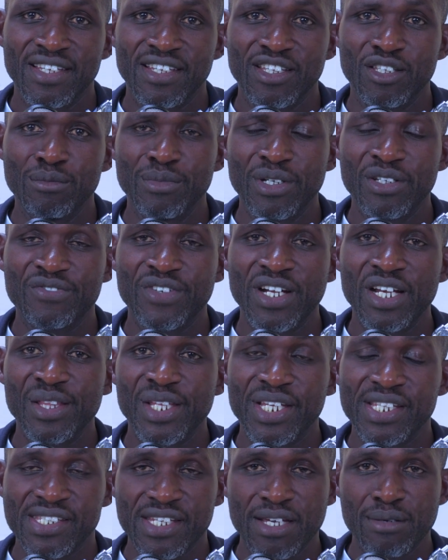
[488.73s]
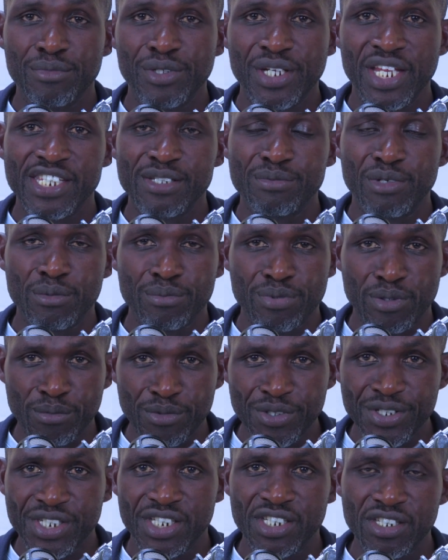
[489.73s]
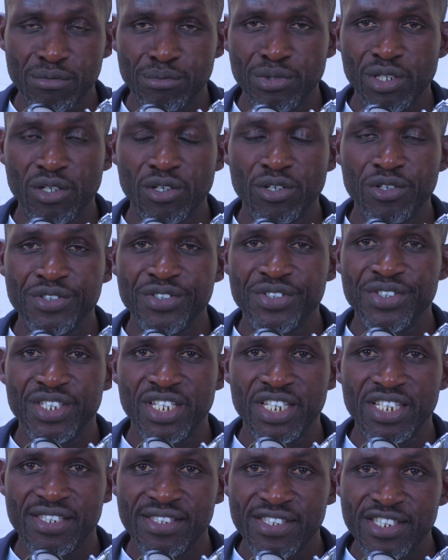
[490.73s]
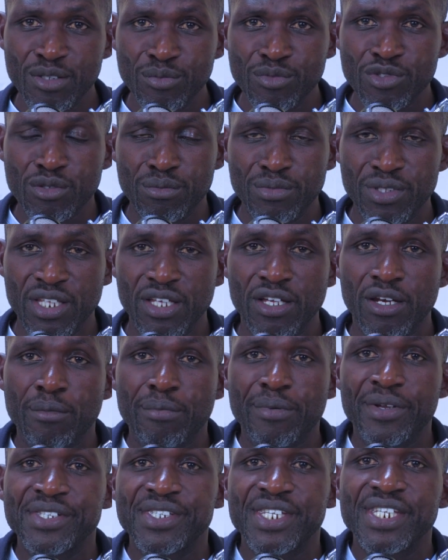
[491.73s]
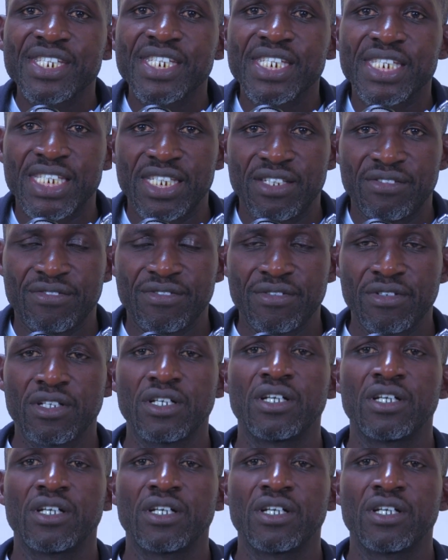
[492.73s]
You may find that somebody has been promoted because they seem to be the representative